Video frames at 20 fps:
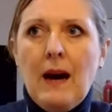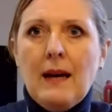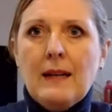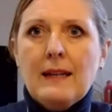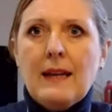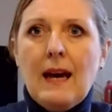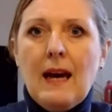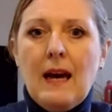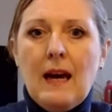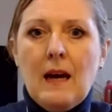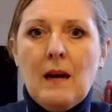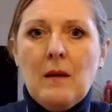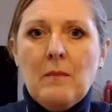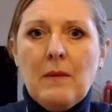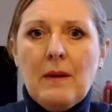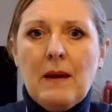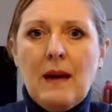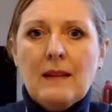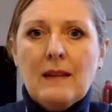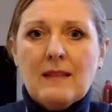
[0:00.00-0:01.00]
But
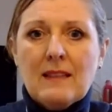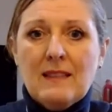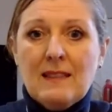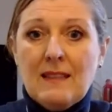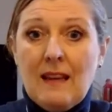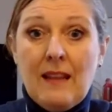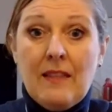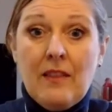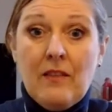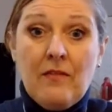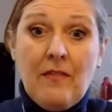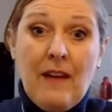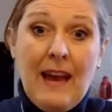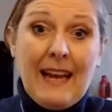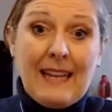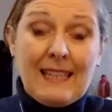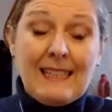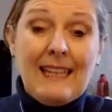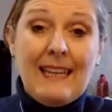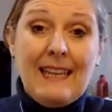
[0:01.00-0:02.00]
as I say, the
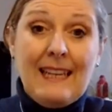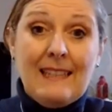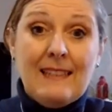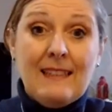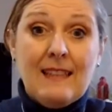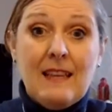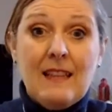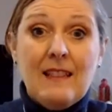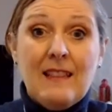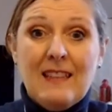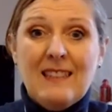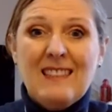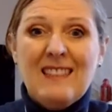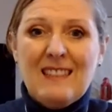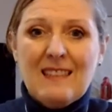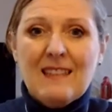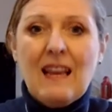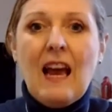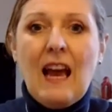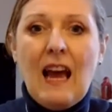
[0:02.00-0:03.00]
fact is that this
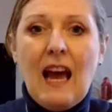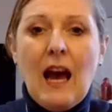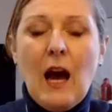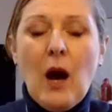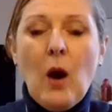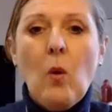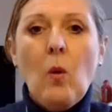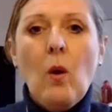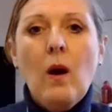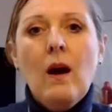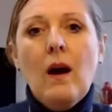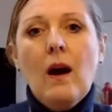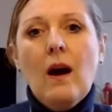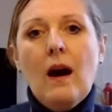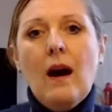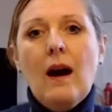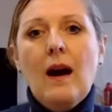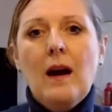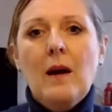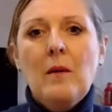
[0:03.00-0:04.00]
is how
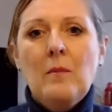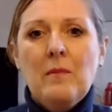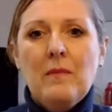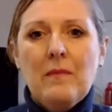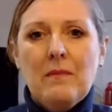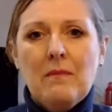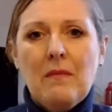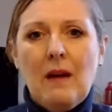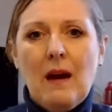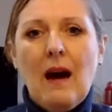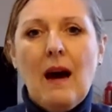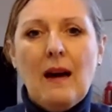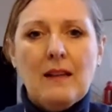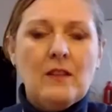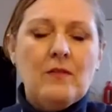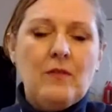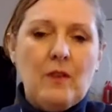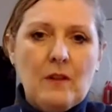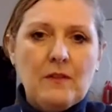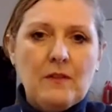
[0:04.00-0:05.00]
our
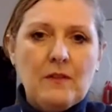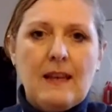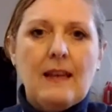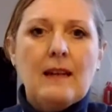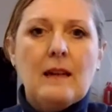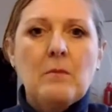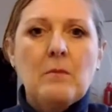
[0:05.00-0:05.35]
devolved